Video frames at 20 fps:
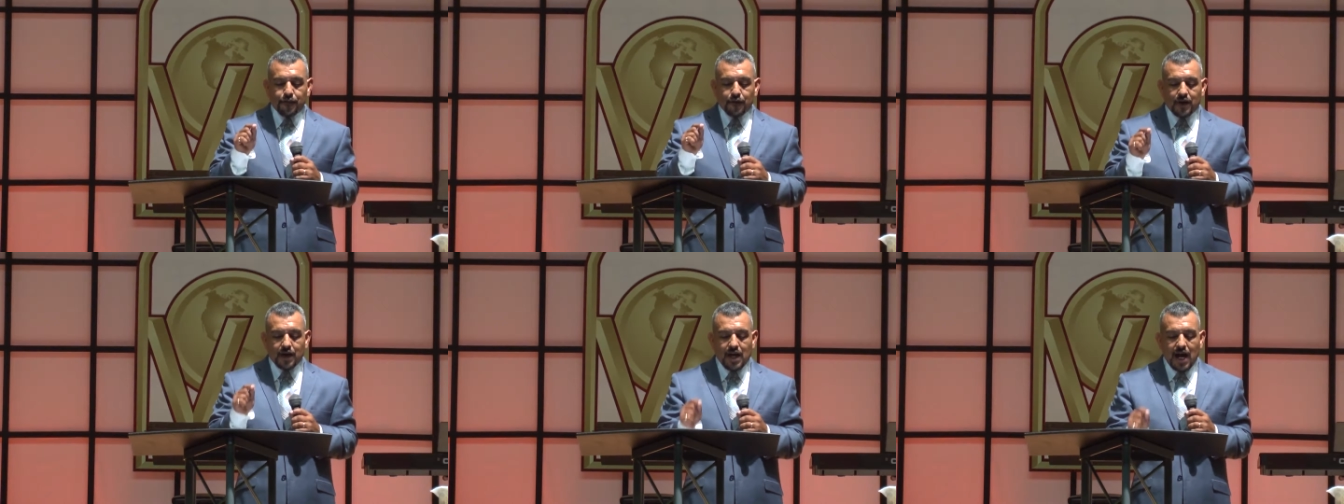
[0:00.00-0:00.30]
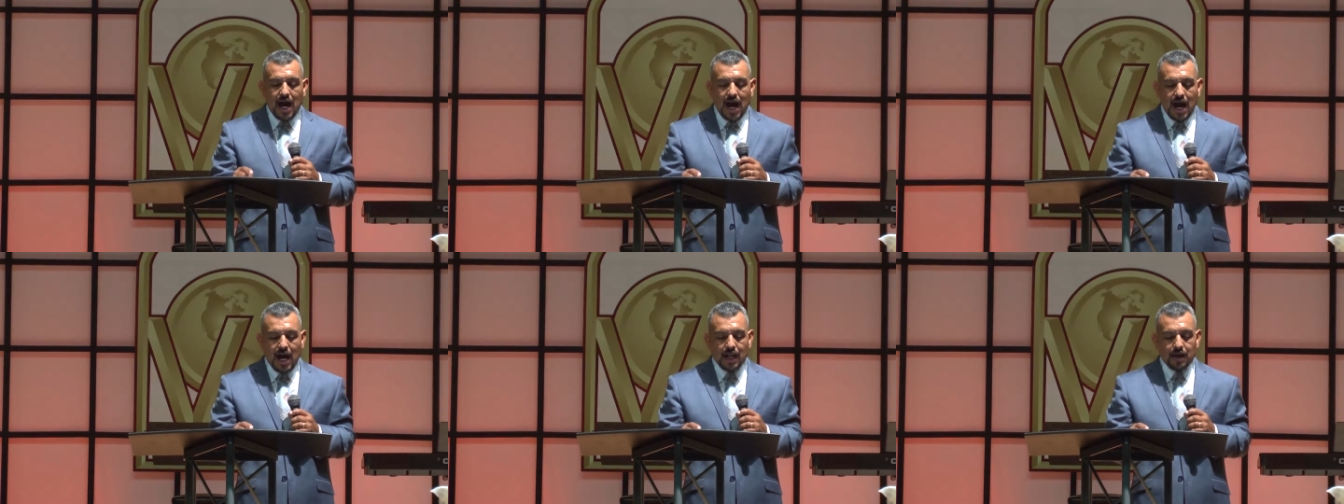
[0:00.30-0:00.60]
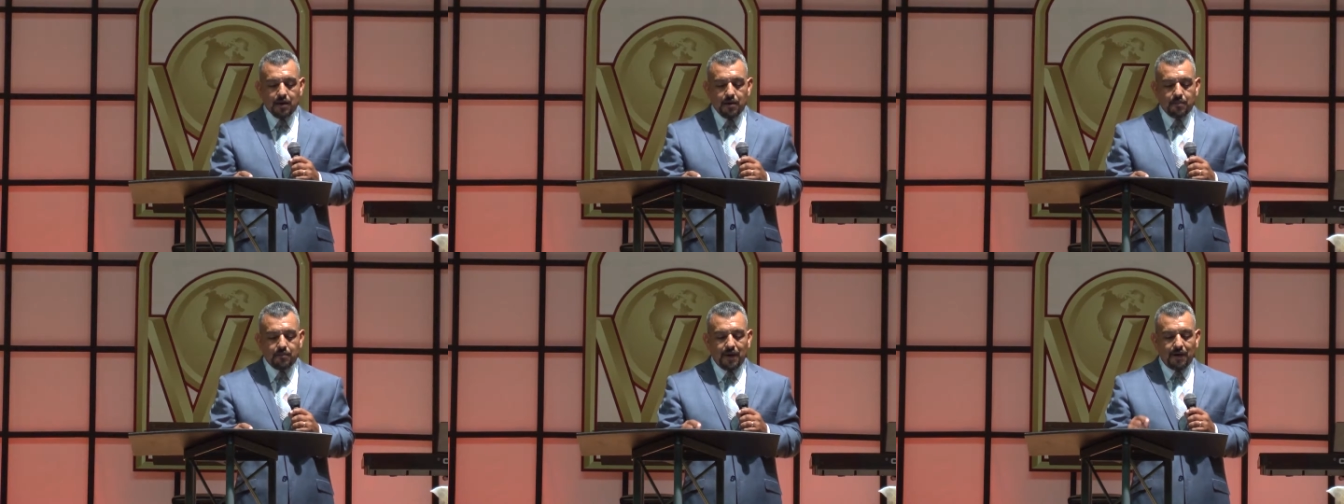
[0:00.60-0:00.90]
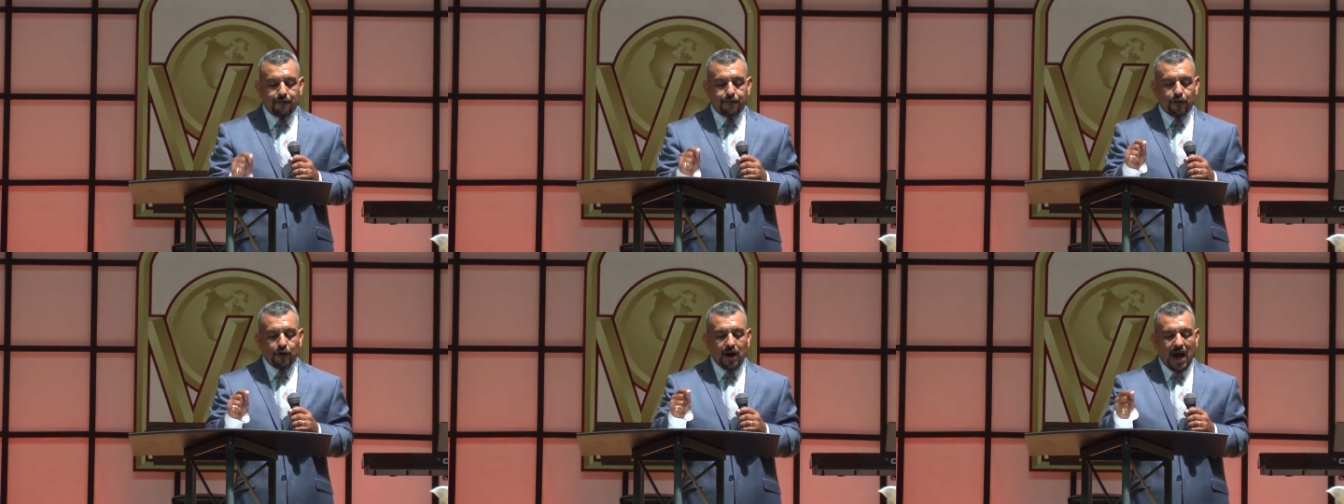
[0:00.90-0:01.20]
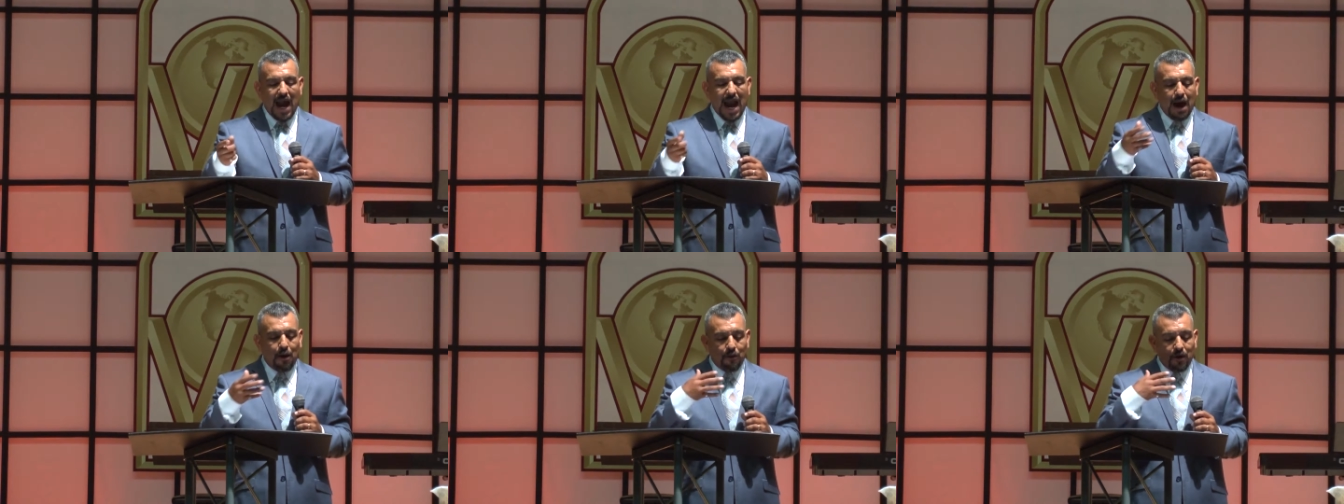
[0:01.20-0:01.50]
for God, but for
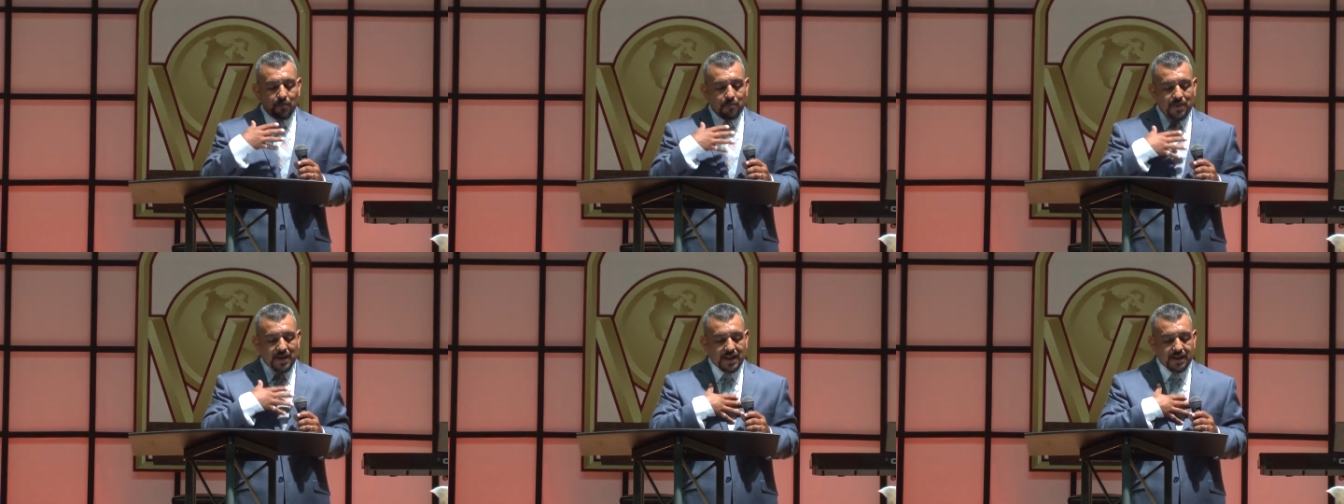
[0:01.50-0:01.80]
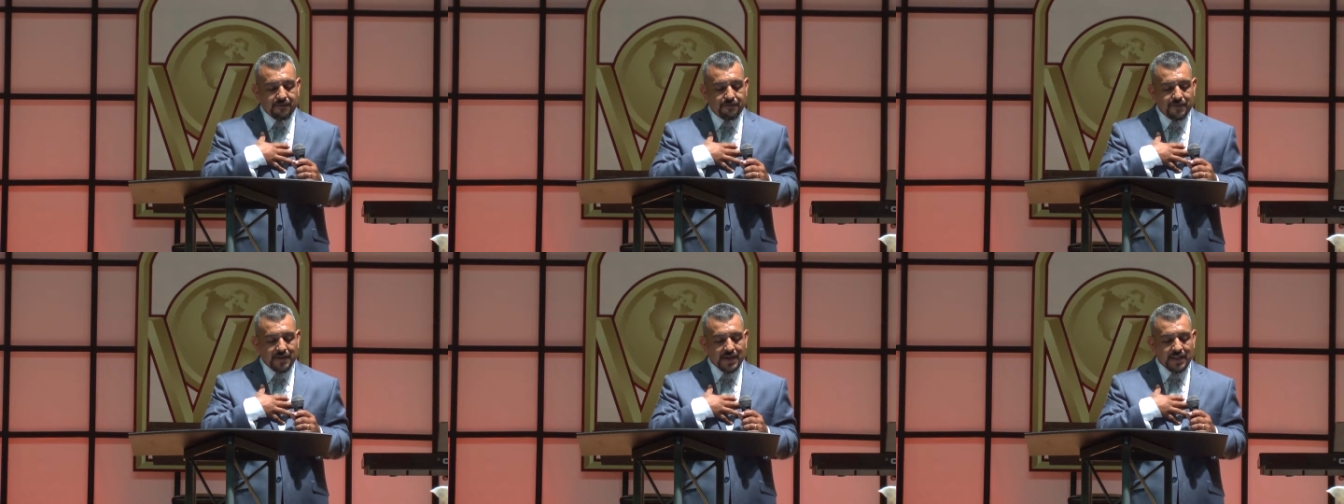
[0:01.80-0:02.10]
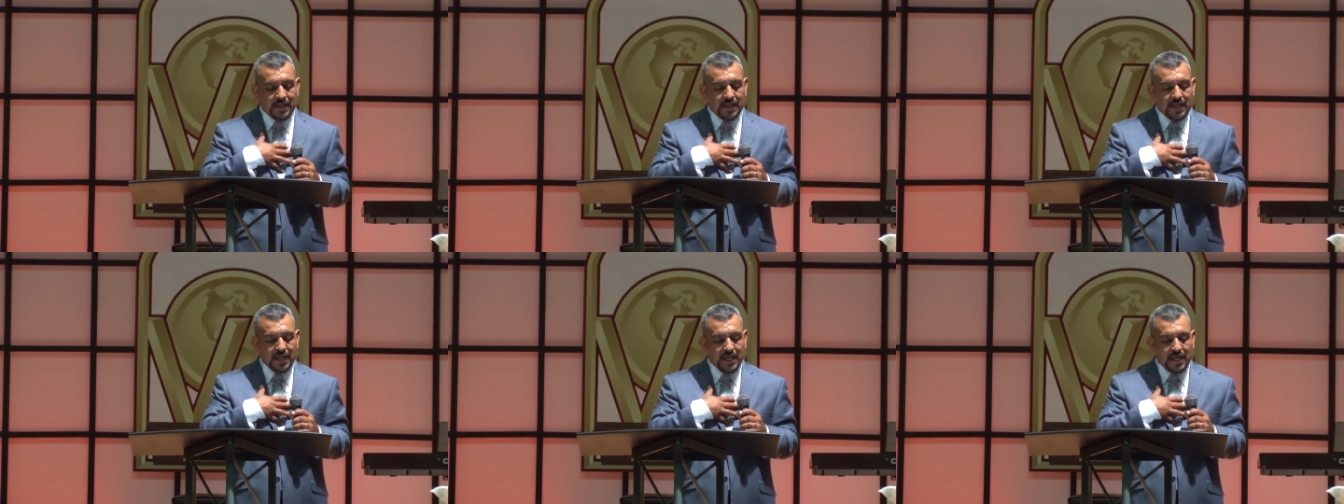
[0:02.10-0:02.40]
our benefit,